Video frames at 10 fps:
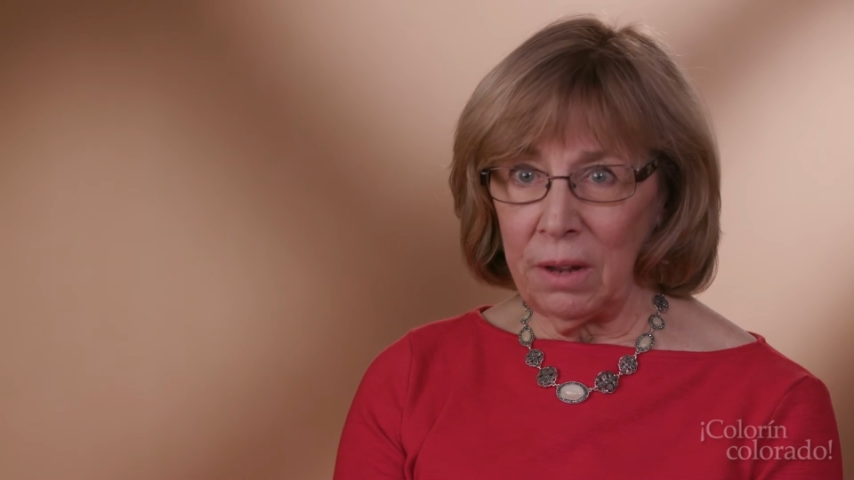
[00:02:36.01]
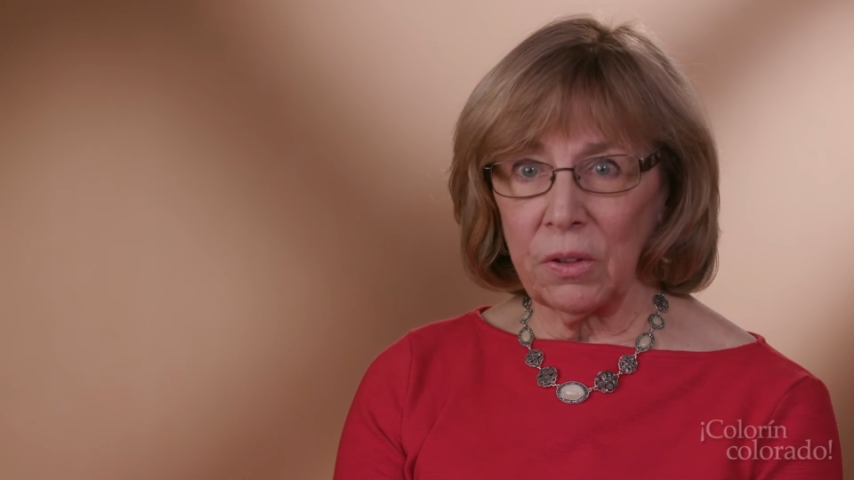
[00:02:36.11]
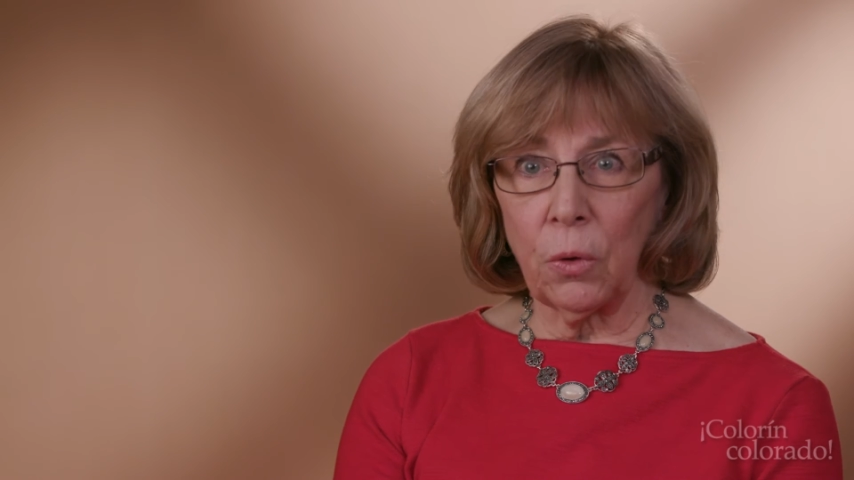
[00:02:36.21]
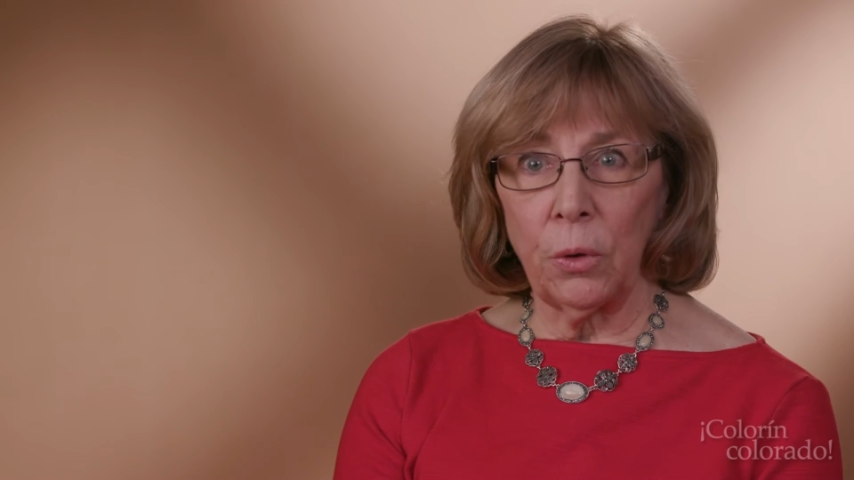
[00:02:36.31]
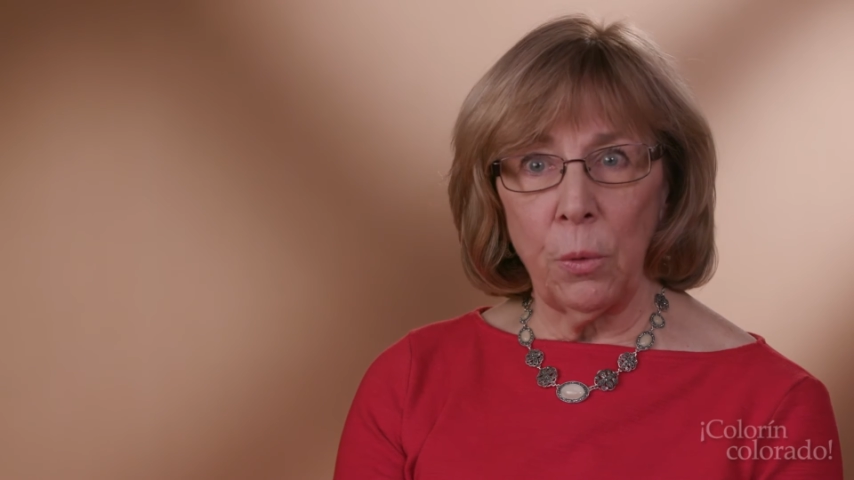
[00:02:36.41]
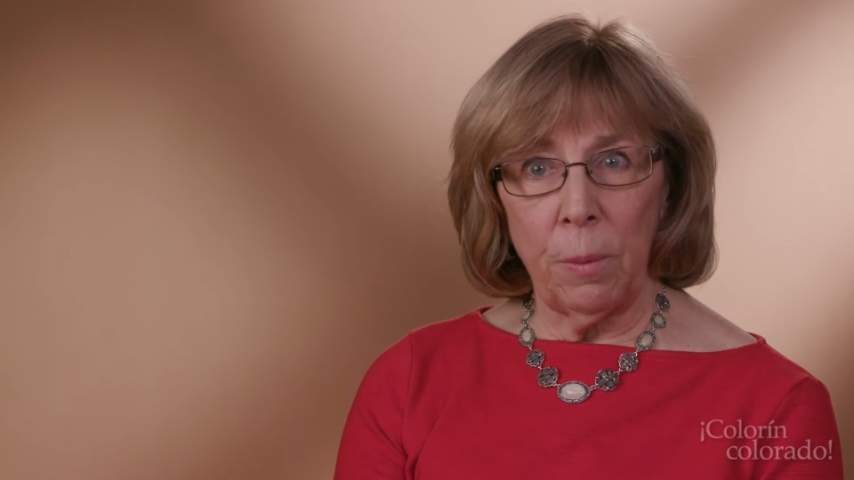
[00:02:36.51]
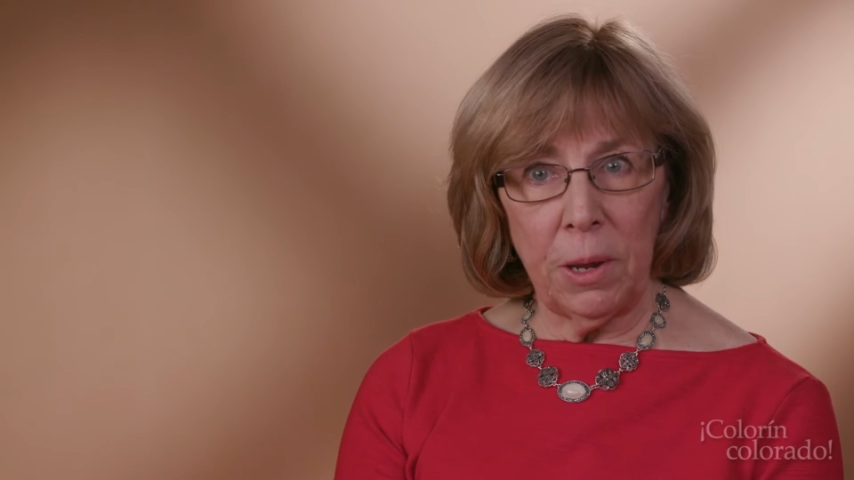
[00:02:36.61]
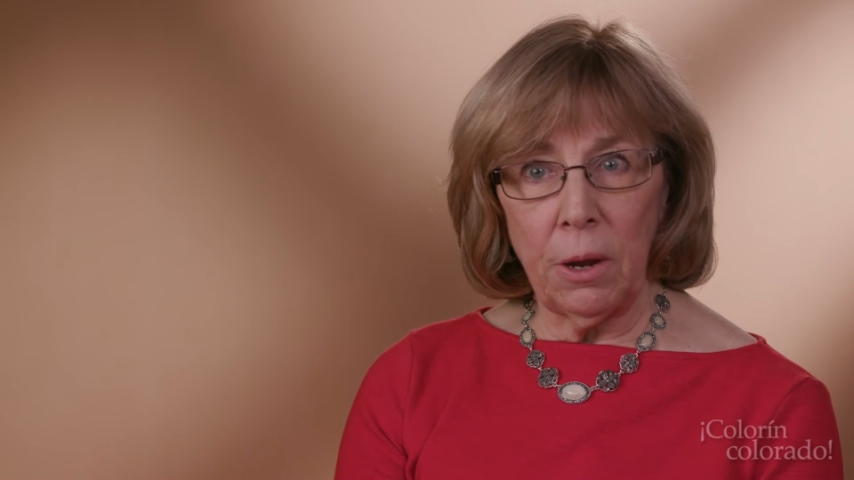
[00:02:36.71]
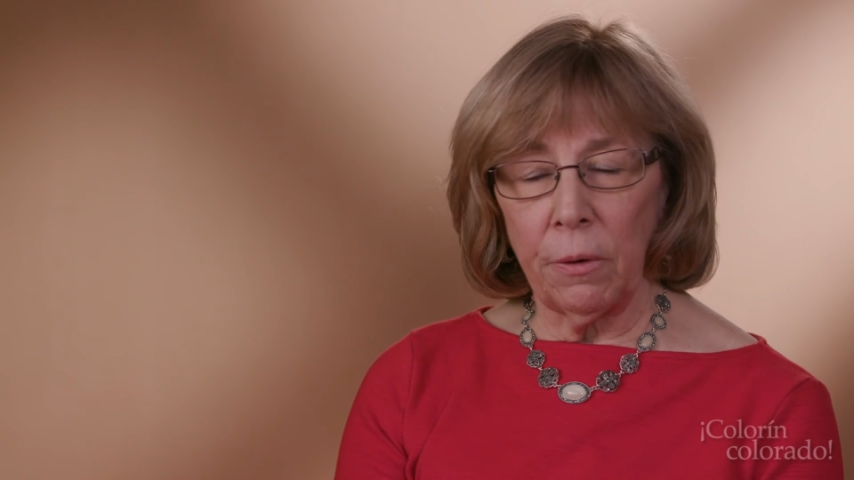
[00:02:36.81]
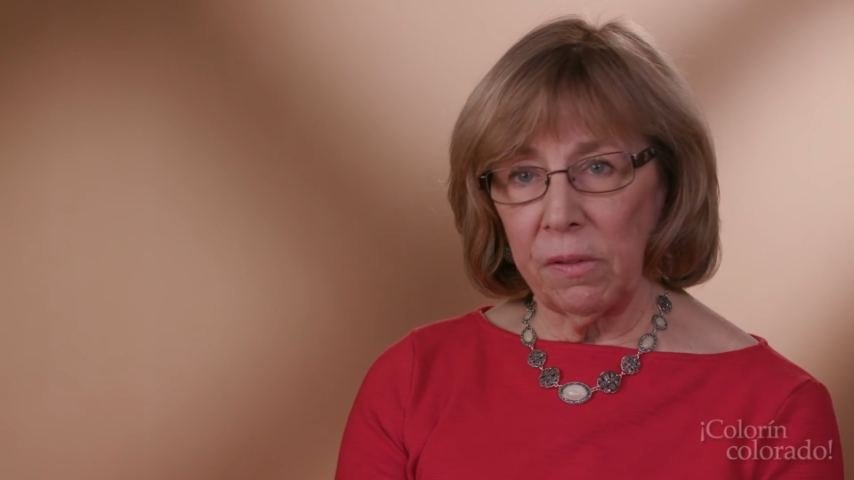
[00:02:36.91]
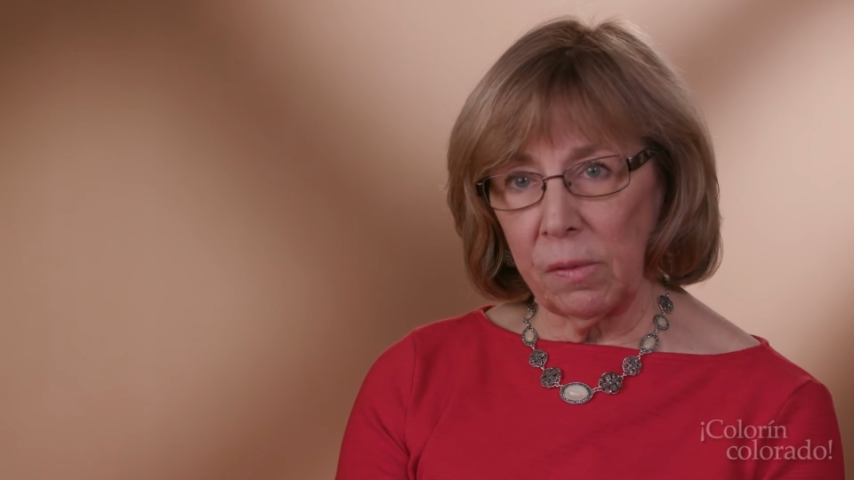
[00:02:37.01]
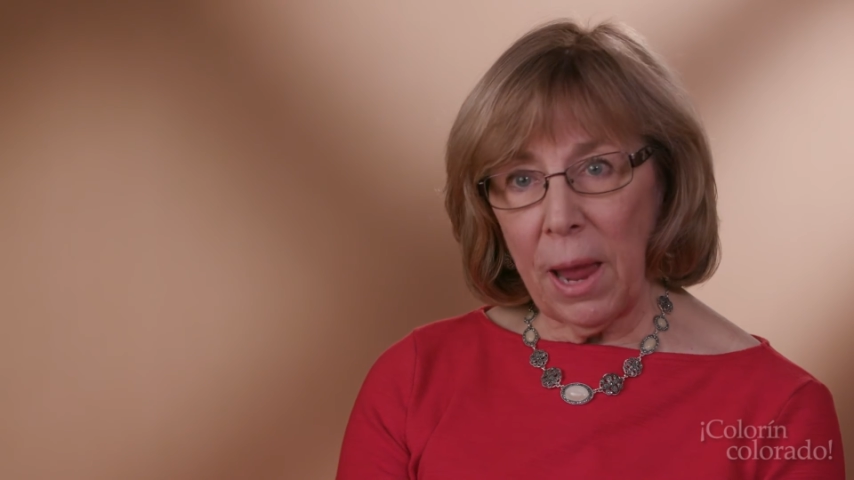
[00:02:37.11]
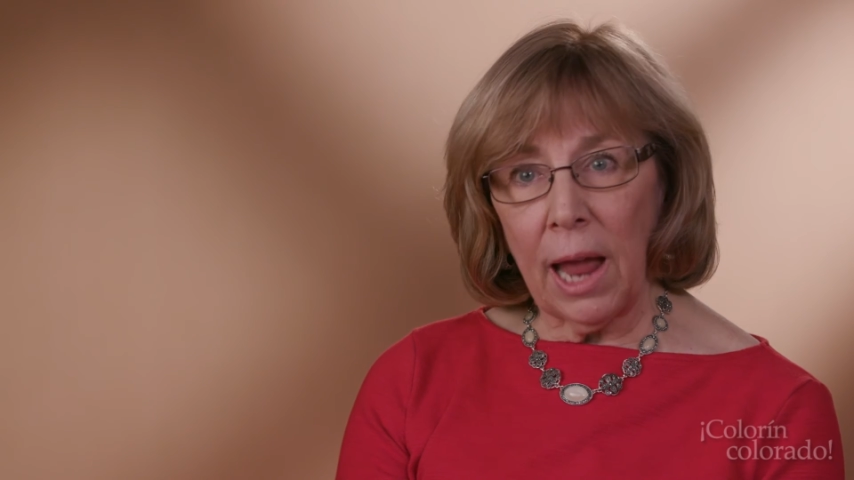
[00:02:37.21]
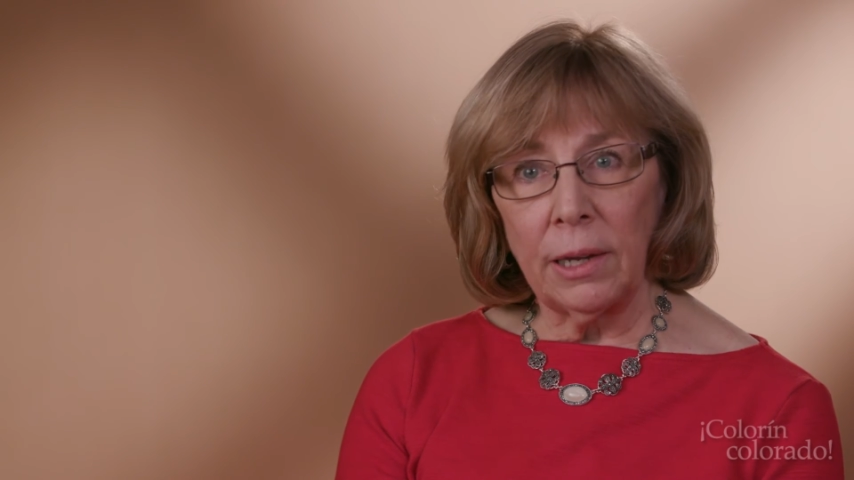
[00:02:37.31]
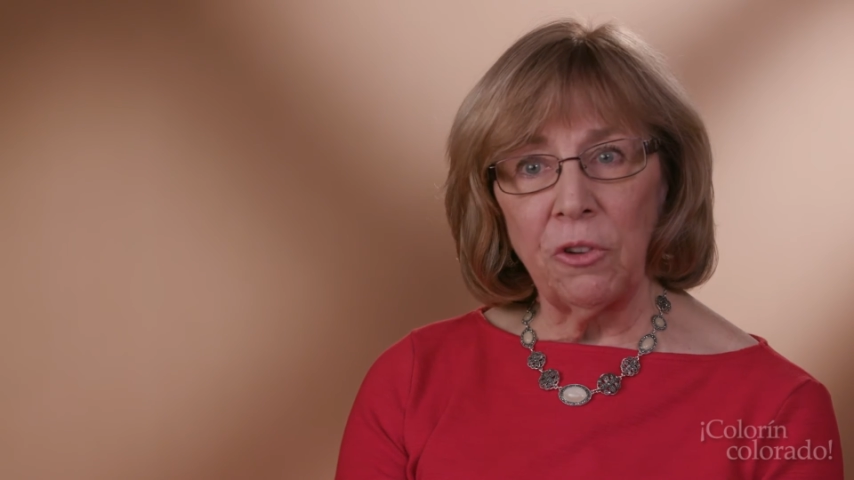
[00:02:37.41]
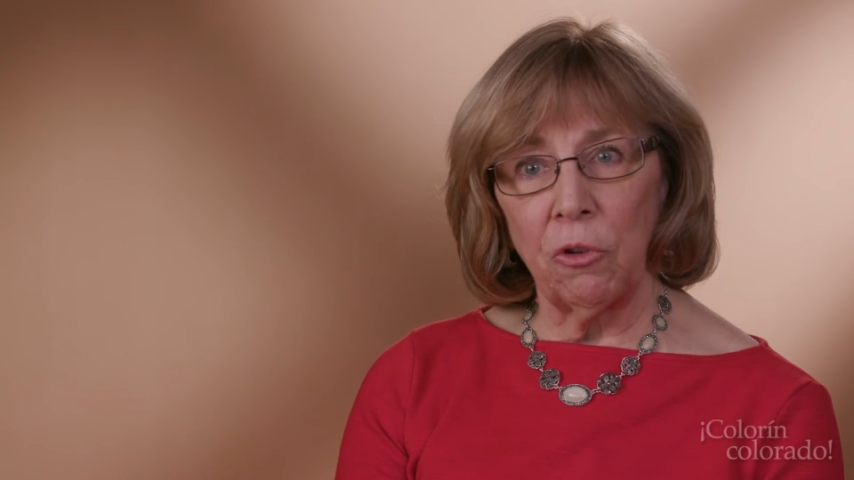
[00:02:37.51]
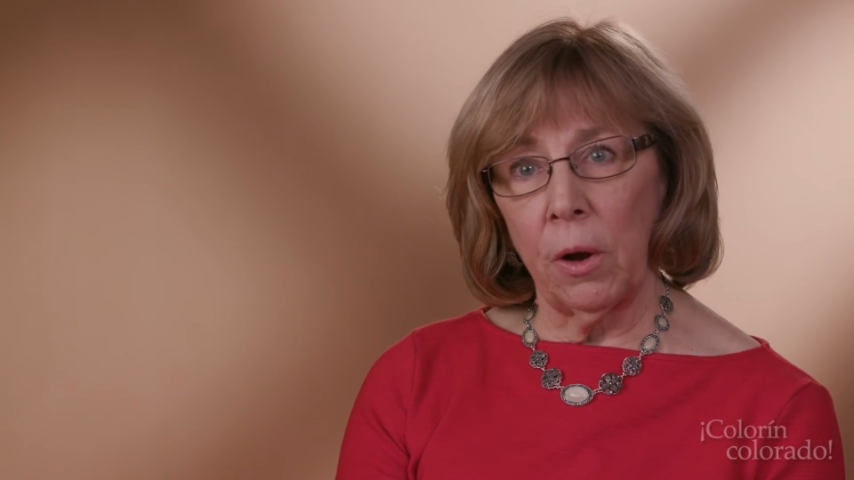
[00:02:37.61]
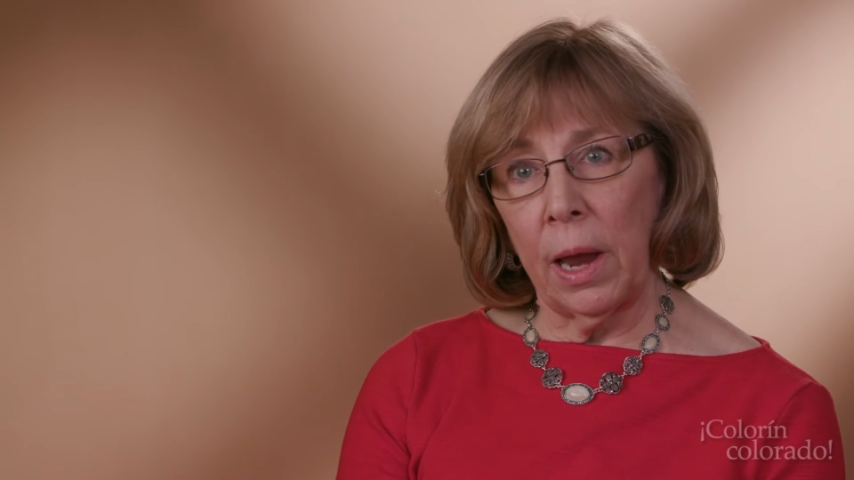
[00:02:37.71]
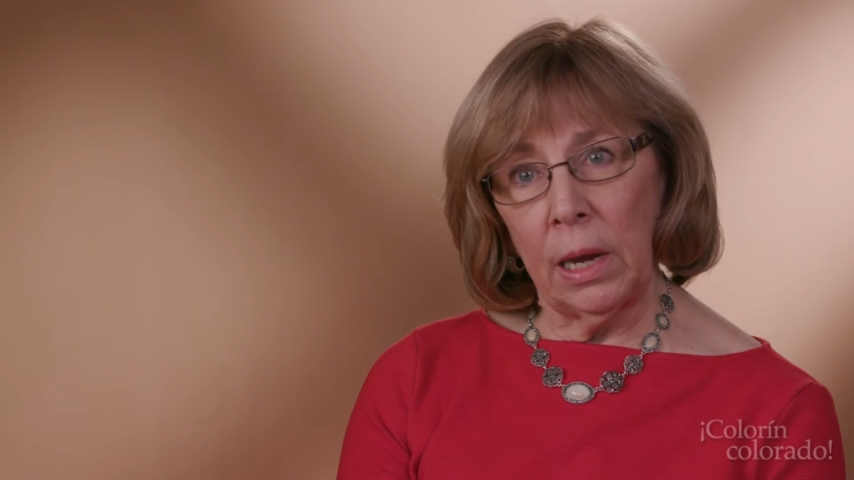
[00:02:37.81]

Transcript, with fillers: It's going to appear in Spanish or